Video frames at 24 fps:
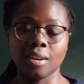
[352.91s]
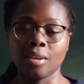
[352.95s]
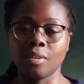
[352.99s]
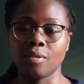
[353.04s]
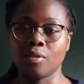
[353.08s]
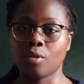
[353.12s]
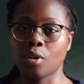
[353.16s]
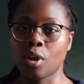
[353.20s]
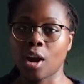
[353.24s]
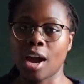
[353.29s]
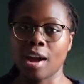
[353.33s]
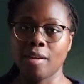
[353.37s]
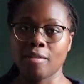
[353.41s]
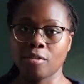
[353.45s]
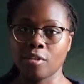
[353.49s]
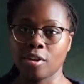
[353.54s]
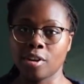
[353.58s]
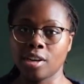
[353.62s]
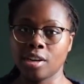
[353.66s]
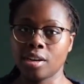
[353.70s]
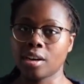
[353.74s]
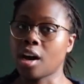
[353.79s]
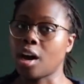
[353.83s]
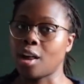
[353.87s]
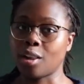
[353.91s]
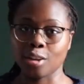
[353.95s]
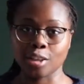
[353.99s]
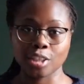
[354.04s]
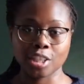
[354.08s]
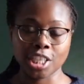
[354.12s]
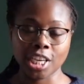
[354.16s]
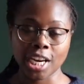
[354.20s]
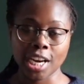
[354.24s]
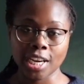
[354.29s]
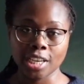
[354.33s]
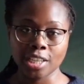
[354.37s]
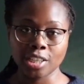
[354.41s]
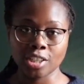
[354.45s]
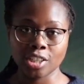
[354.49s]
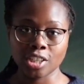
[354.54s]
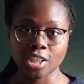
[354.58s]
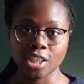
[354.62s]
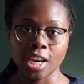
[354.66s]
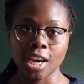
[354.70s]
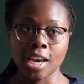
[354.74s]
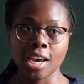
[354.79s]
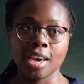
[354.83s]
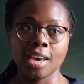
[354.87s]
for every color change.